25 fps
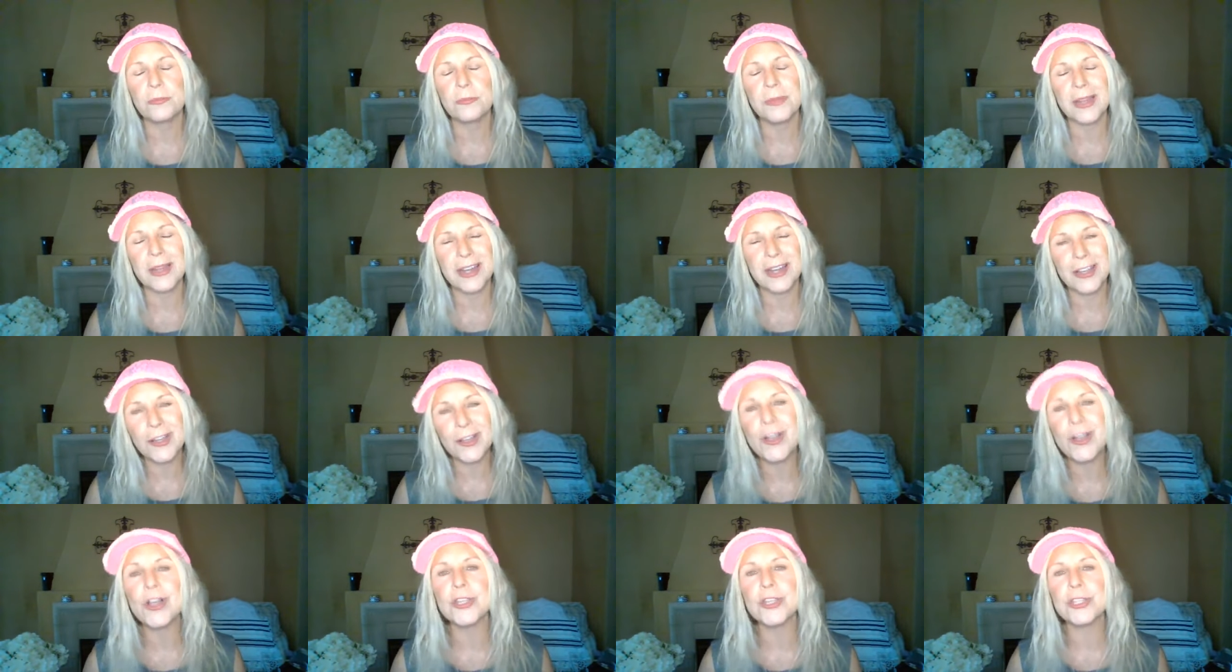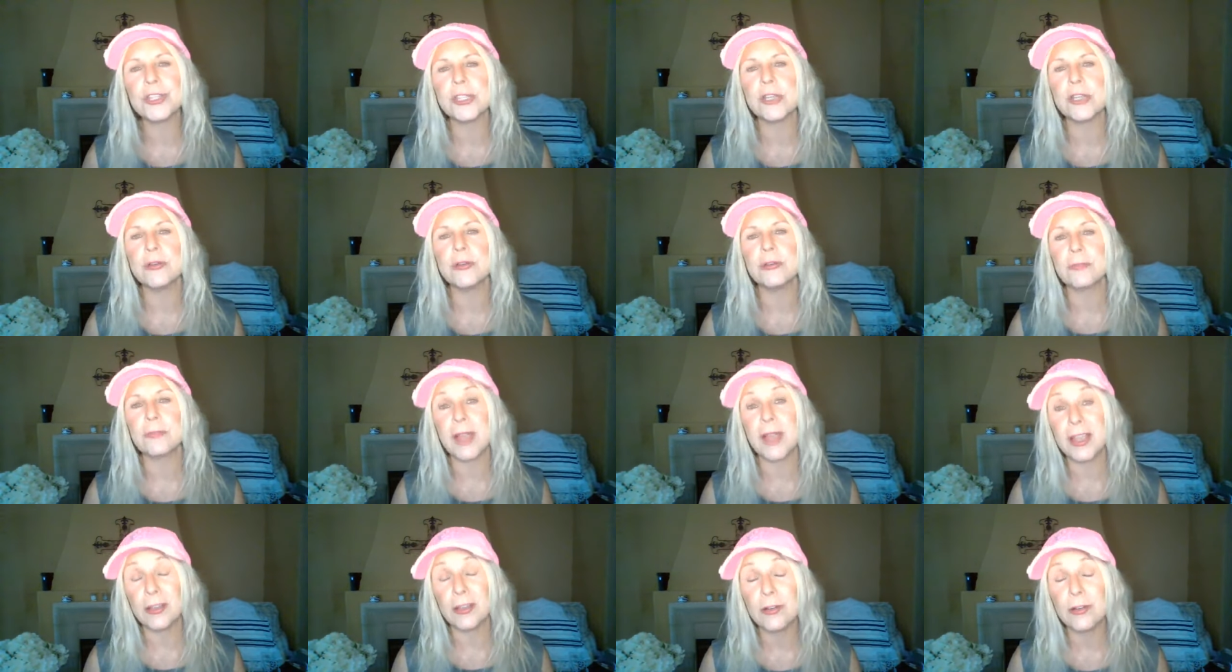But I also, in
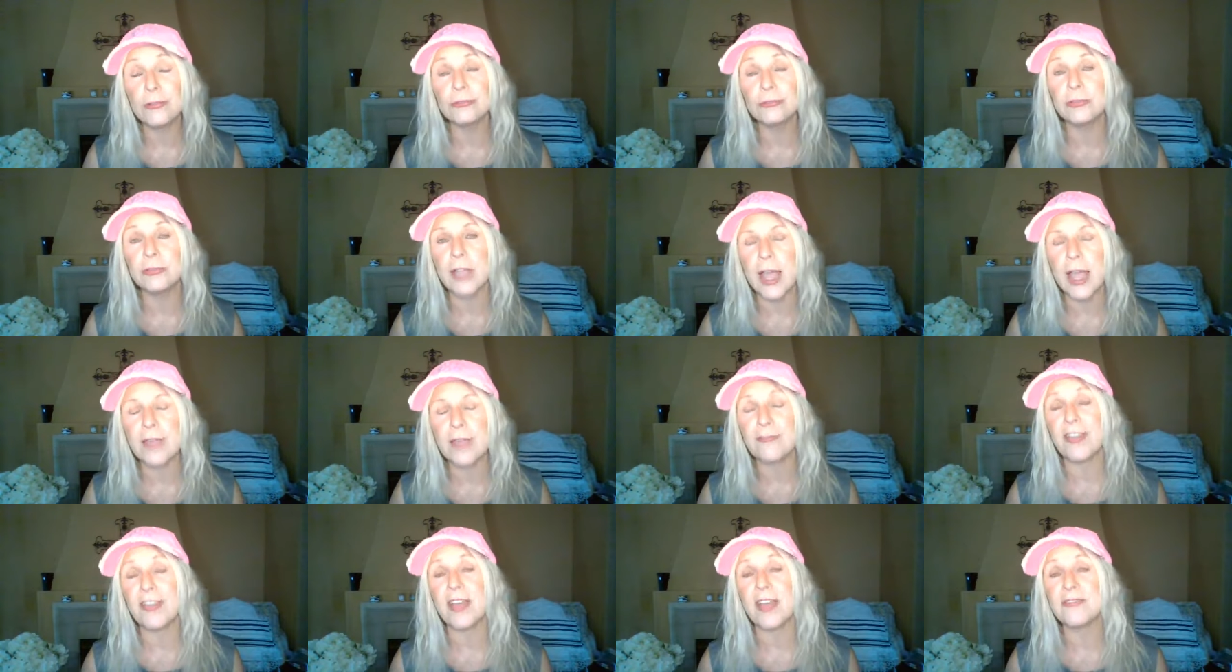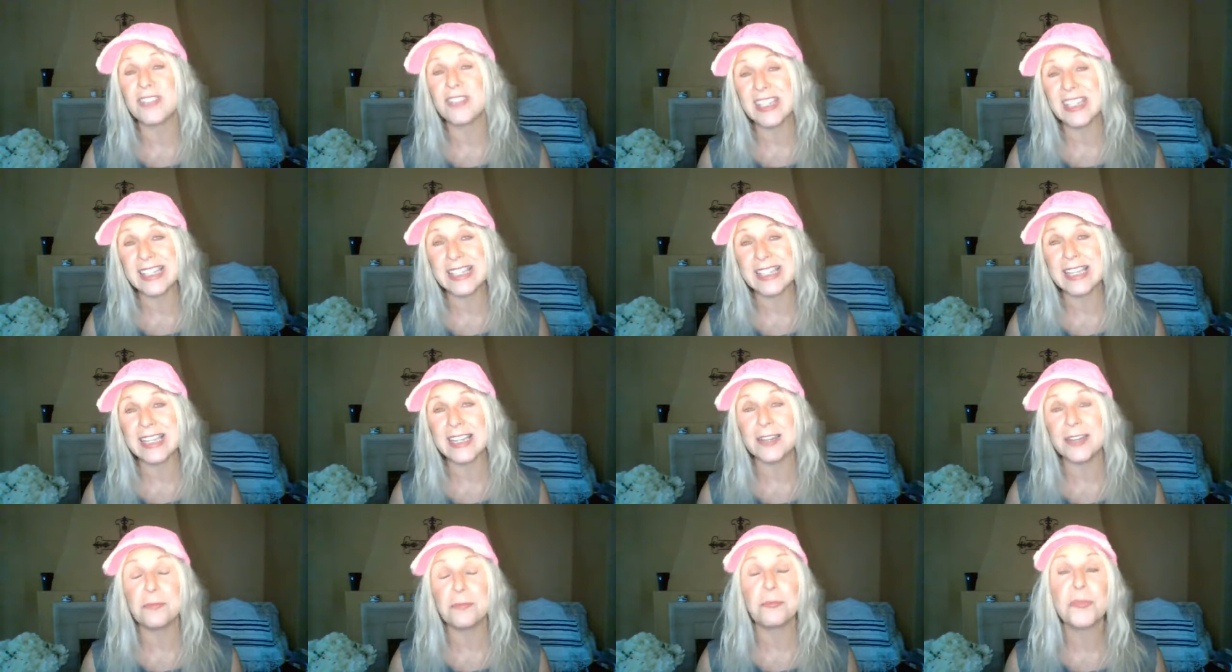my own life, have
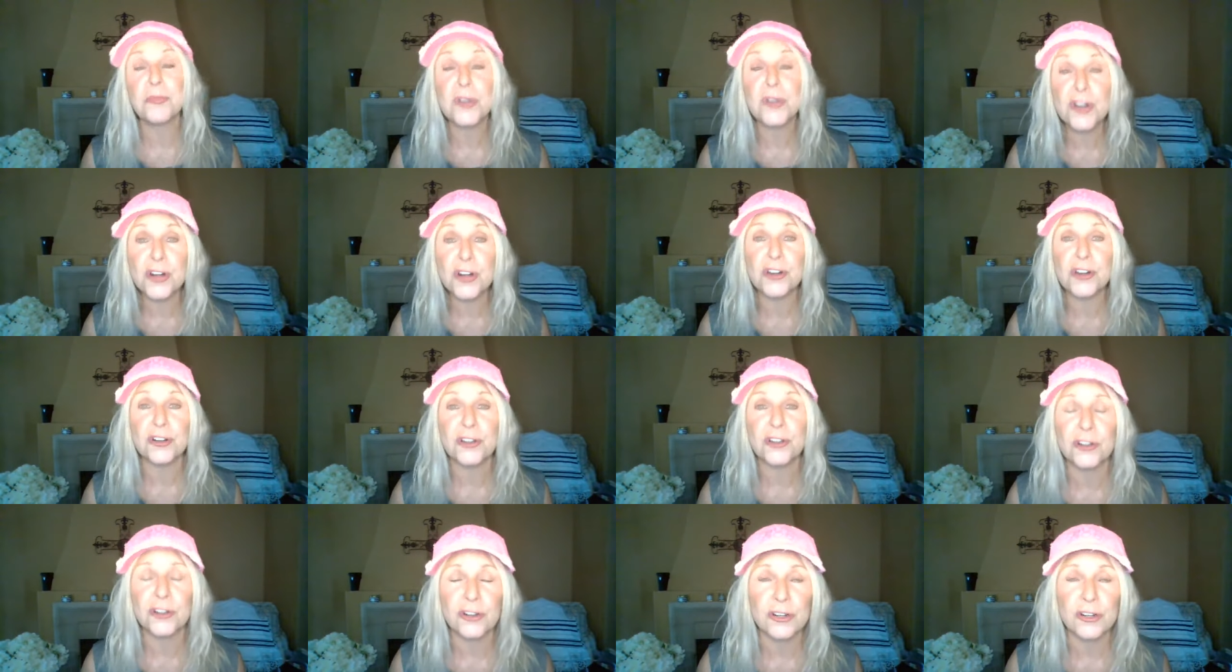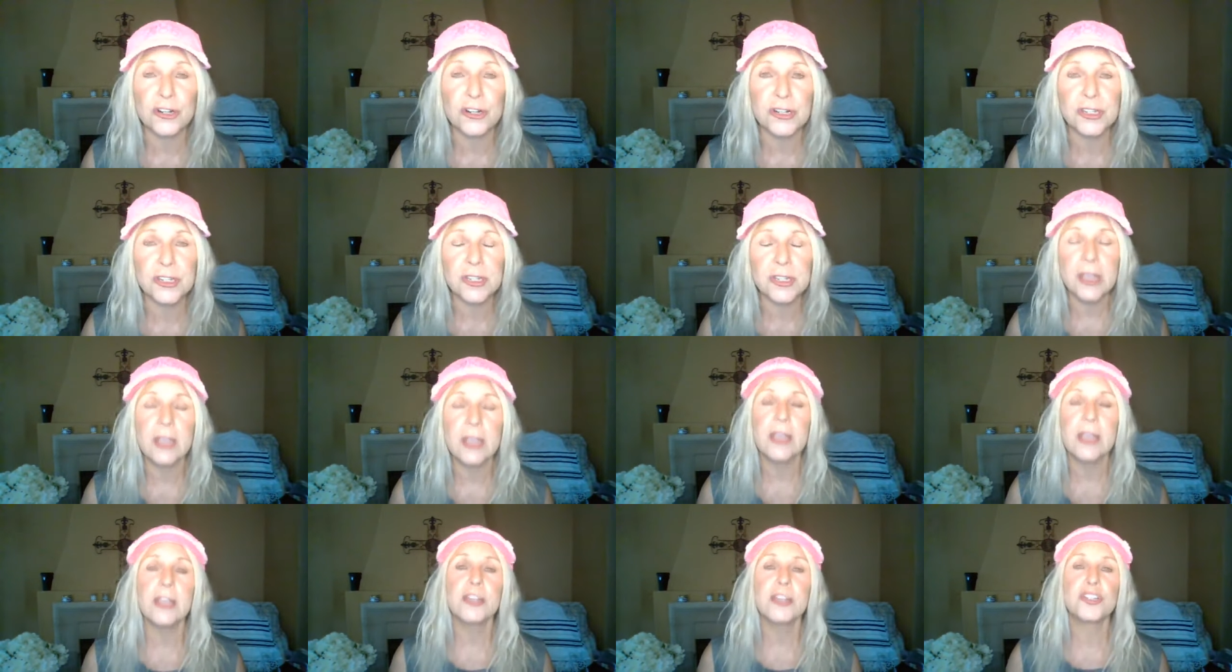seen murderers
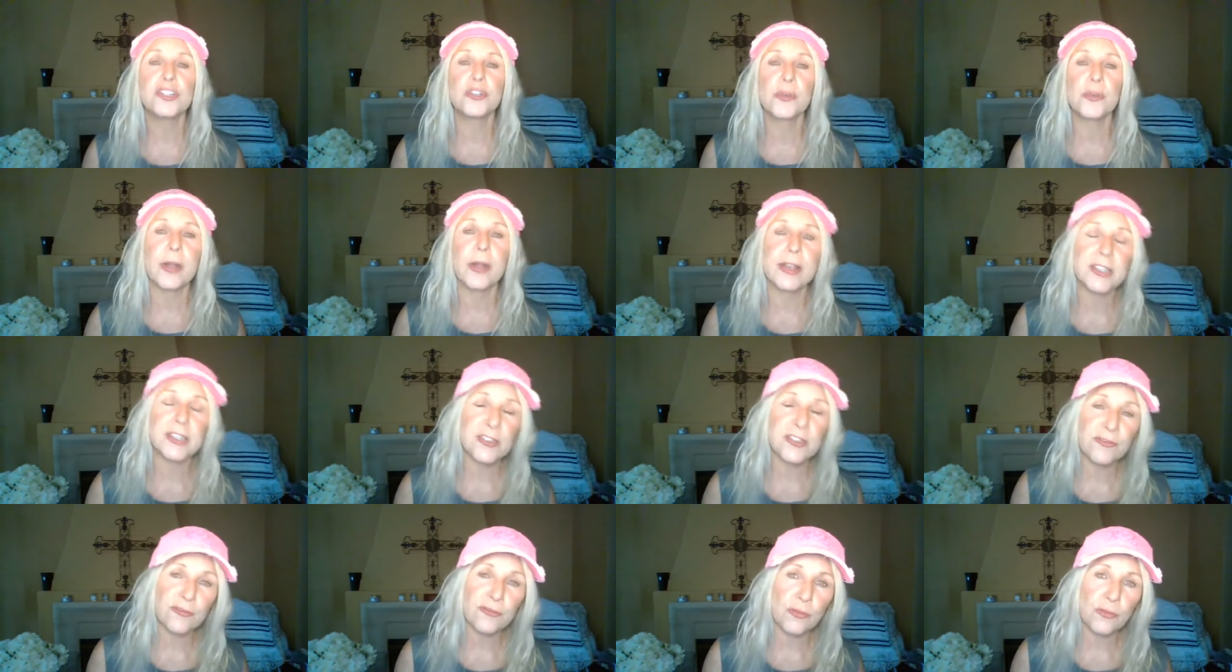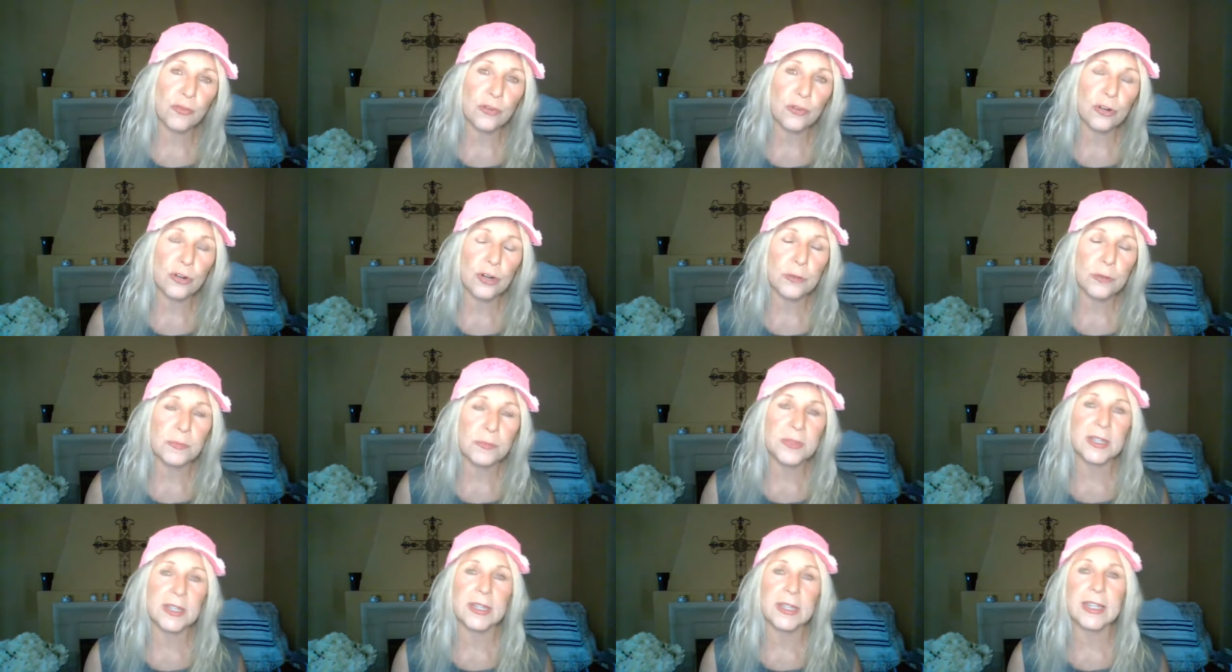
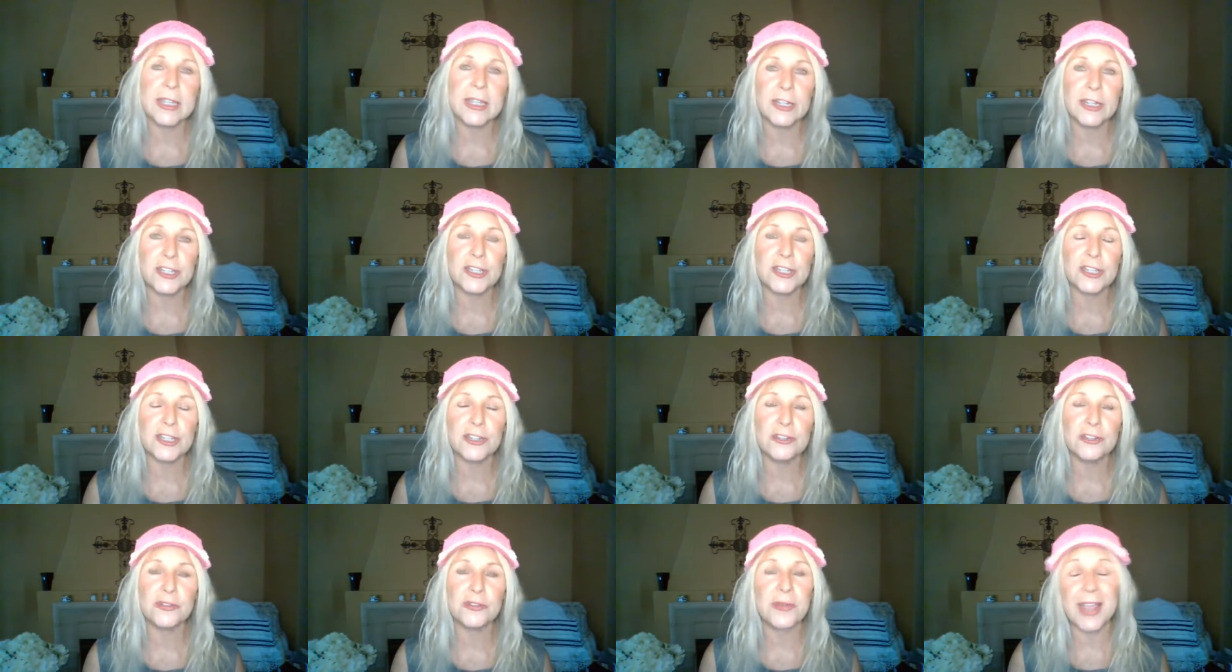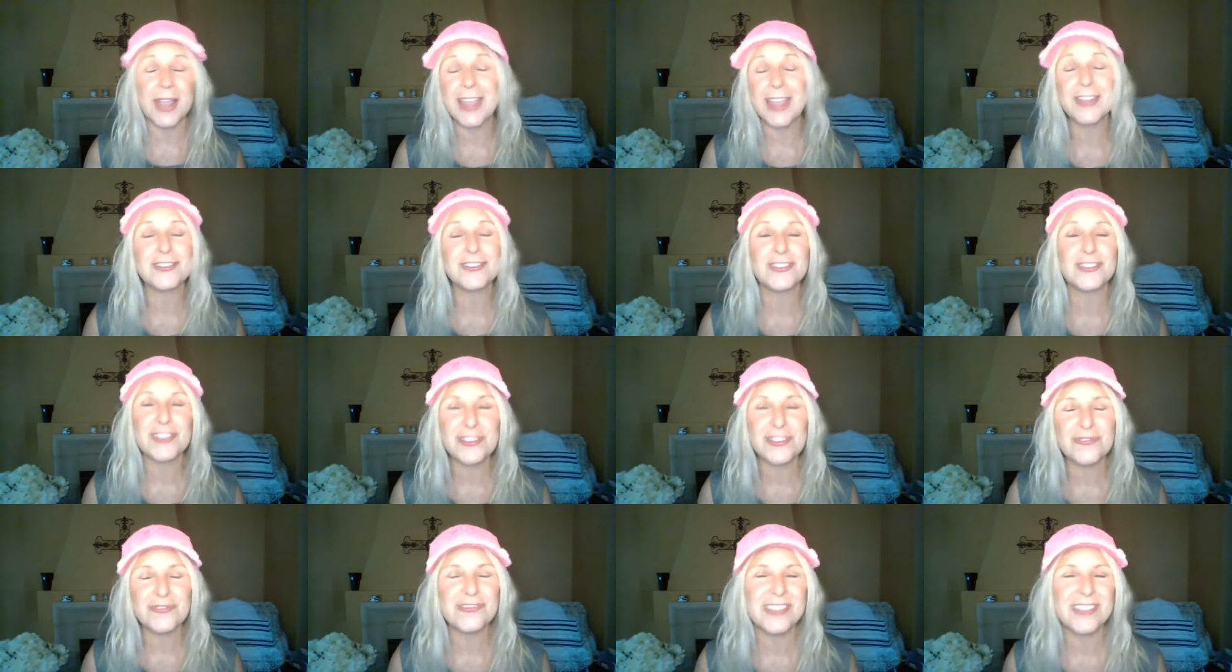transformed into angels
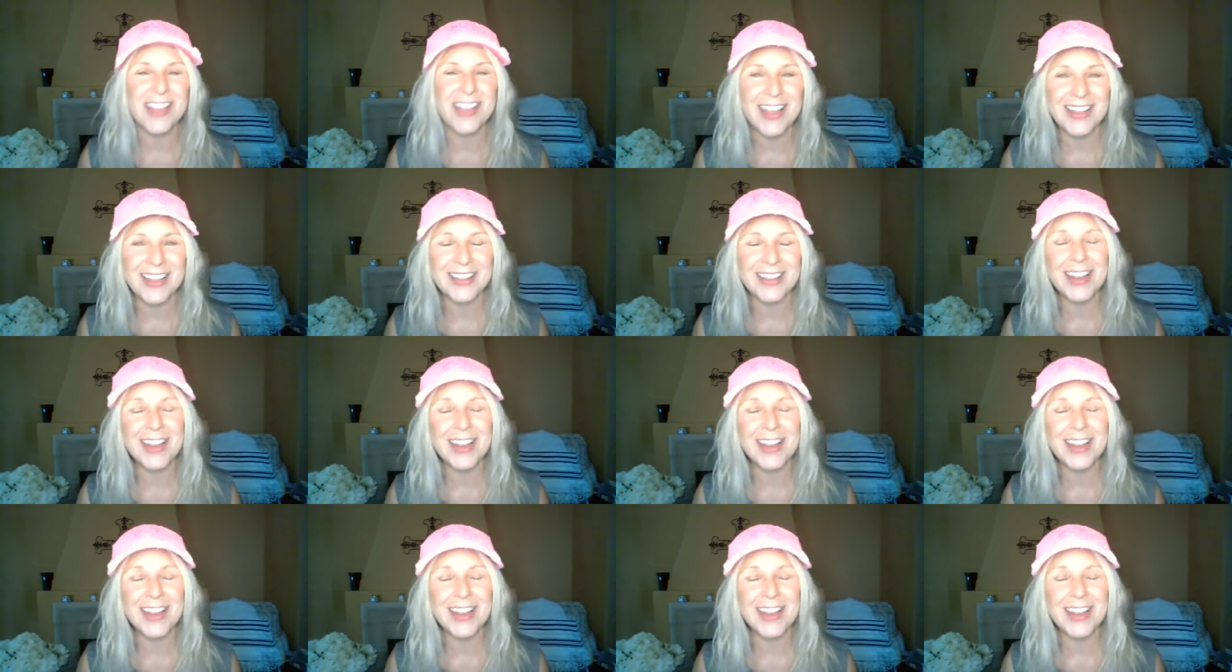of light.